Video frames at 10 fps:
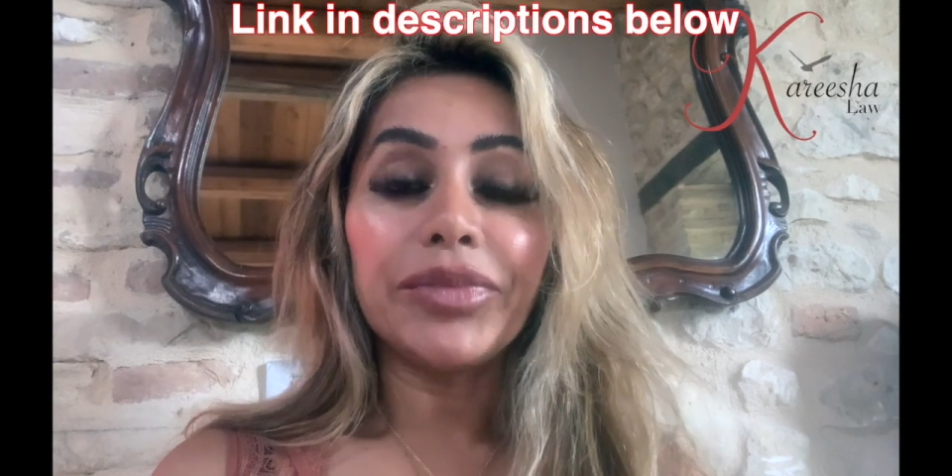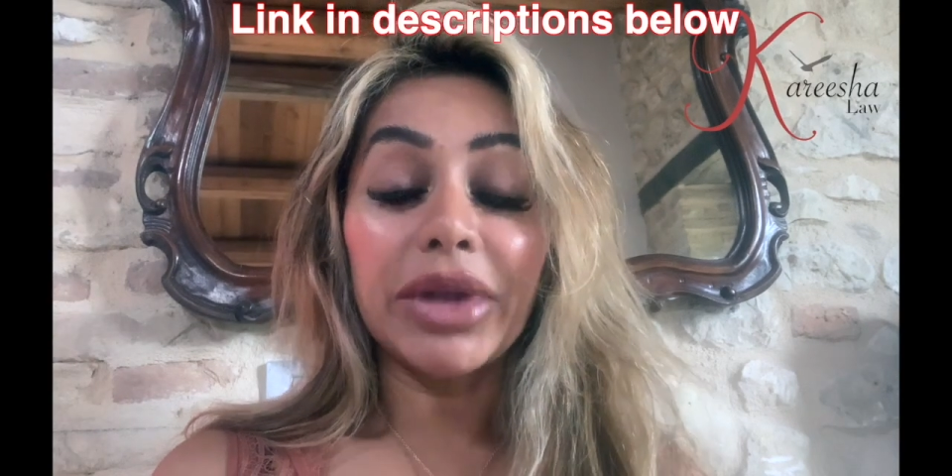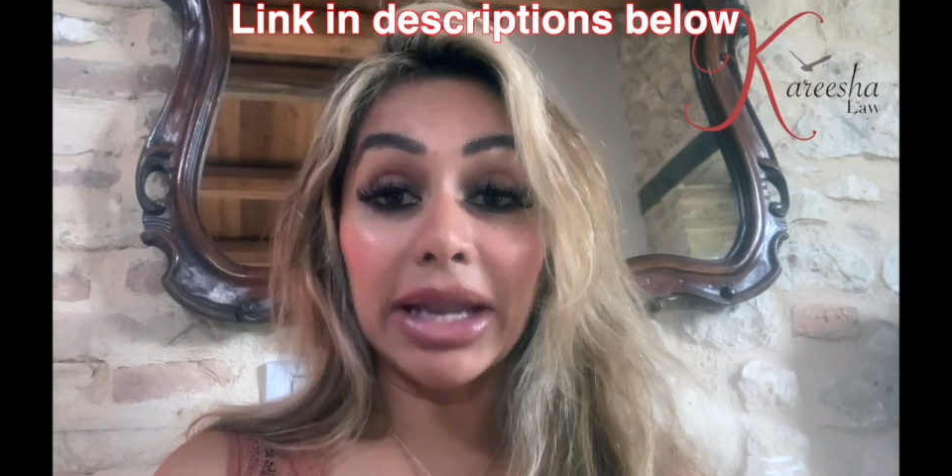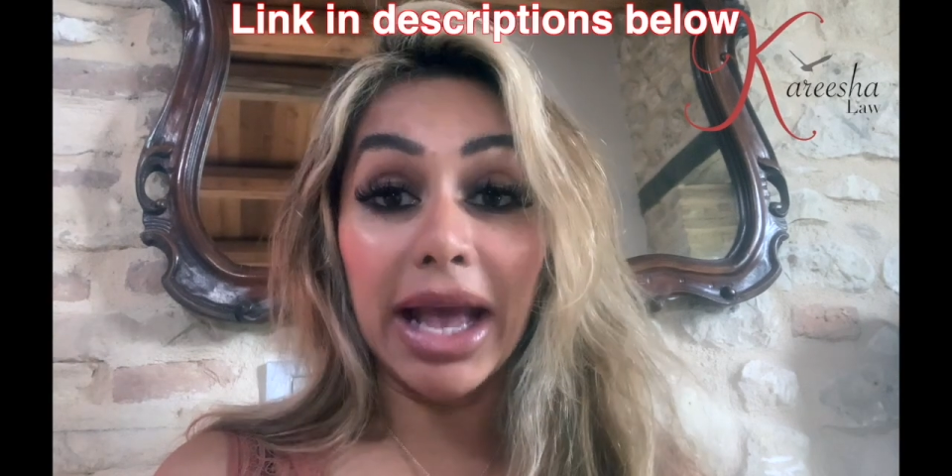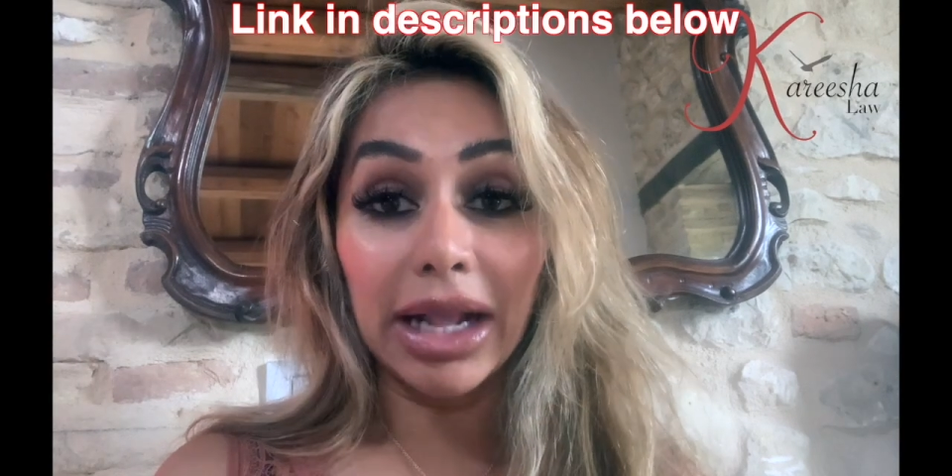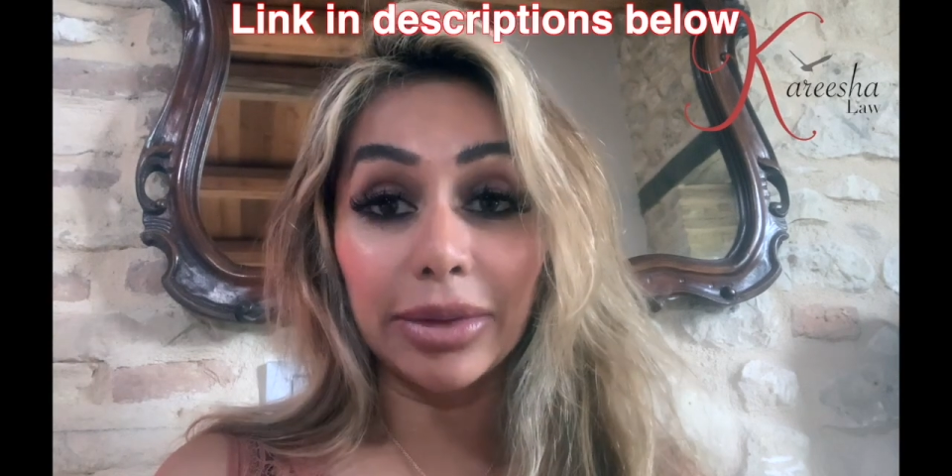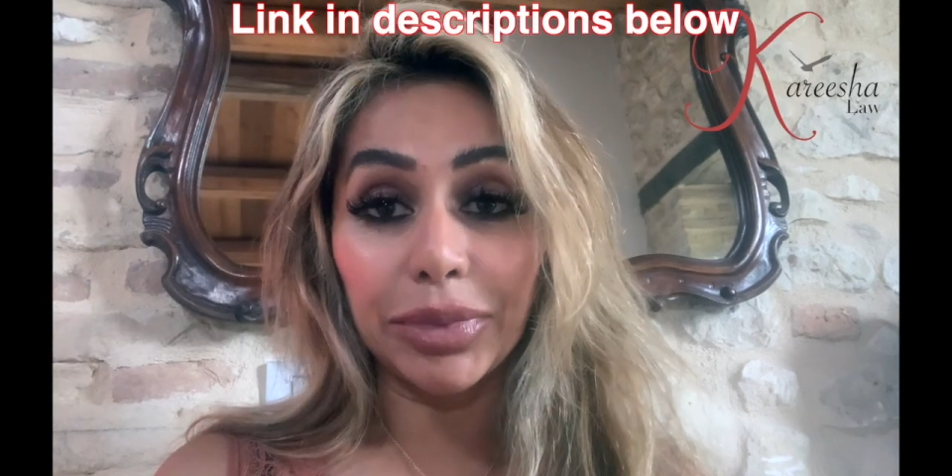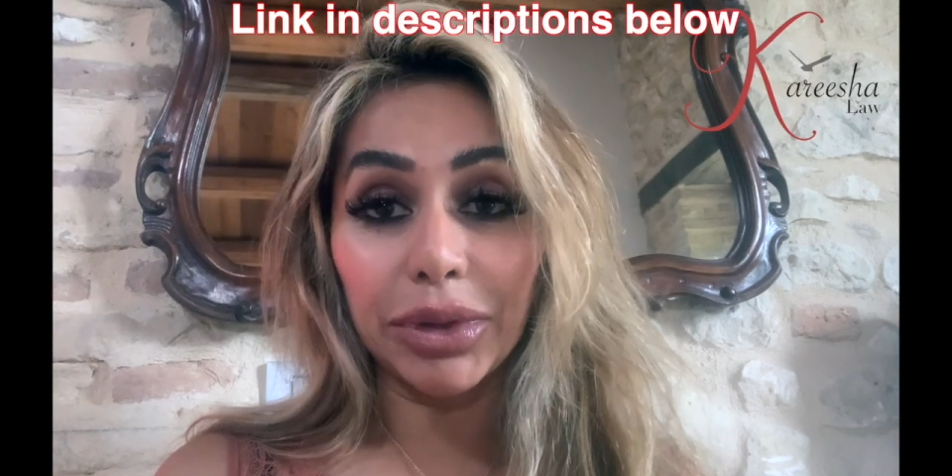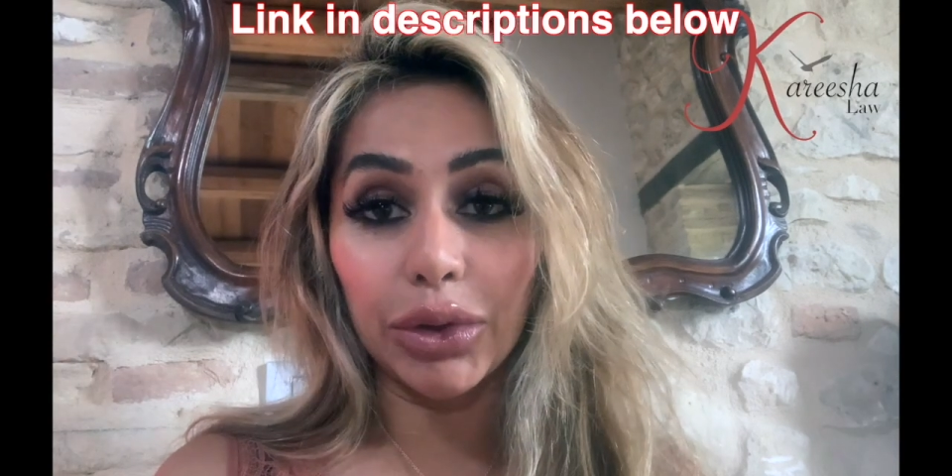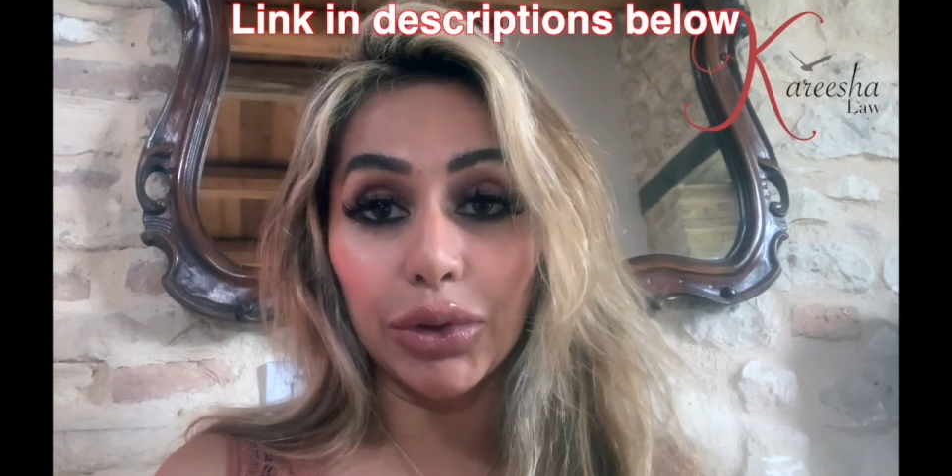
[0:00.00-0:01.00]
and
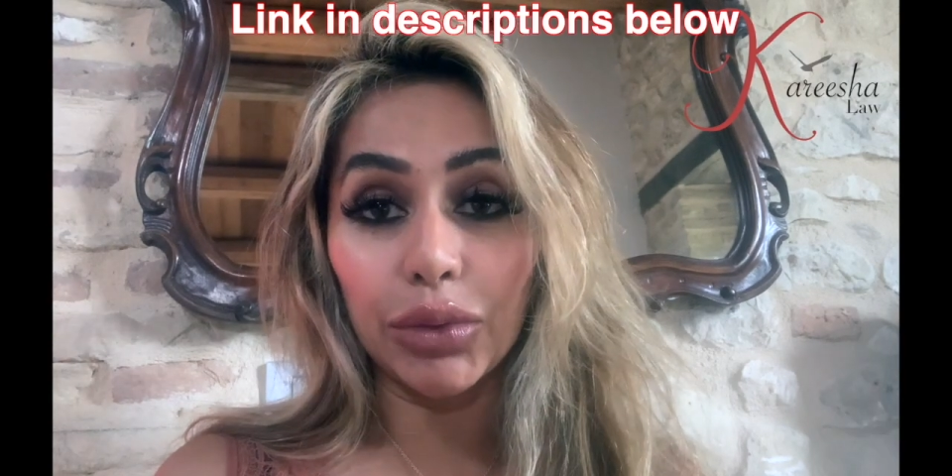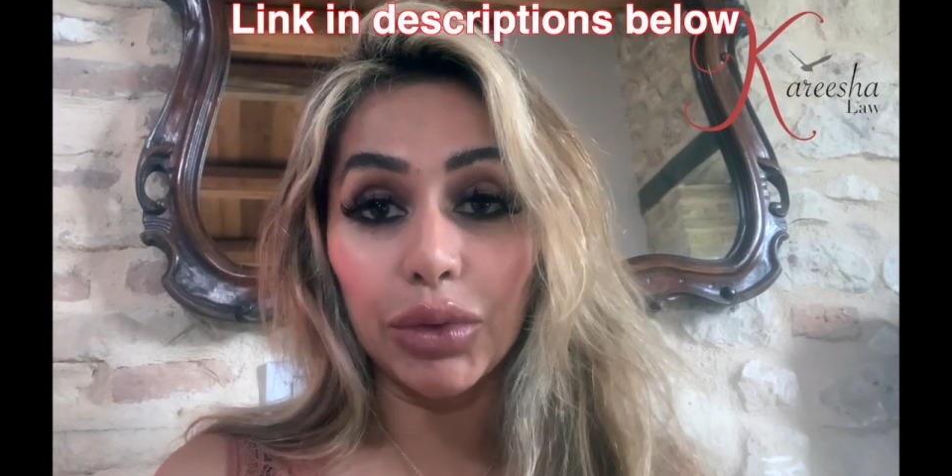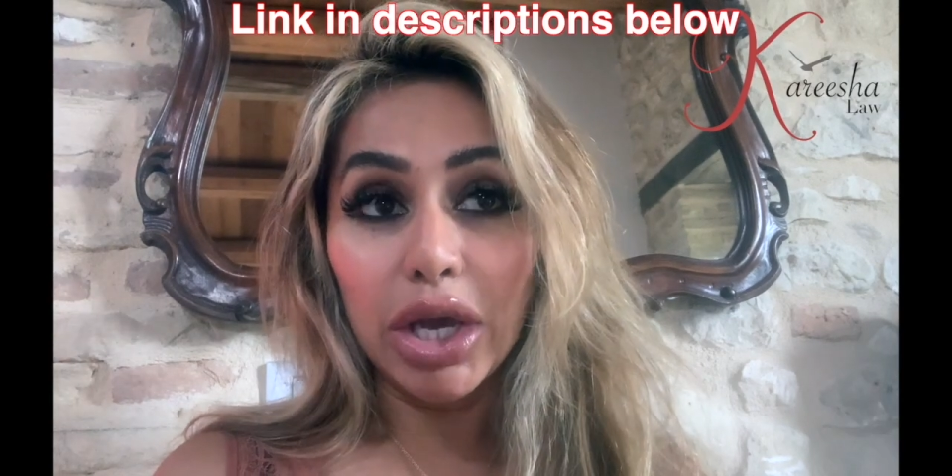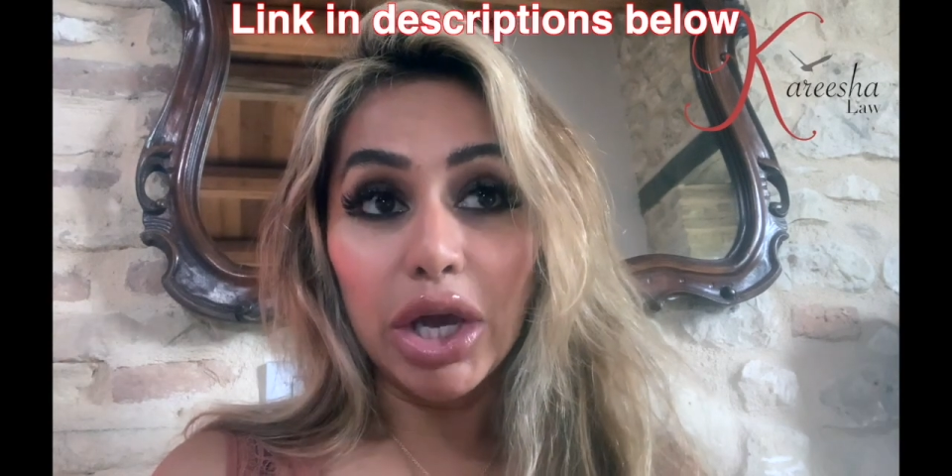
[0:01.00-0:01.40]
help you.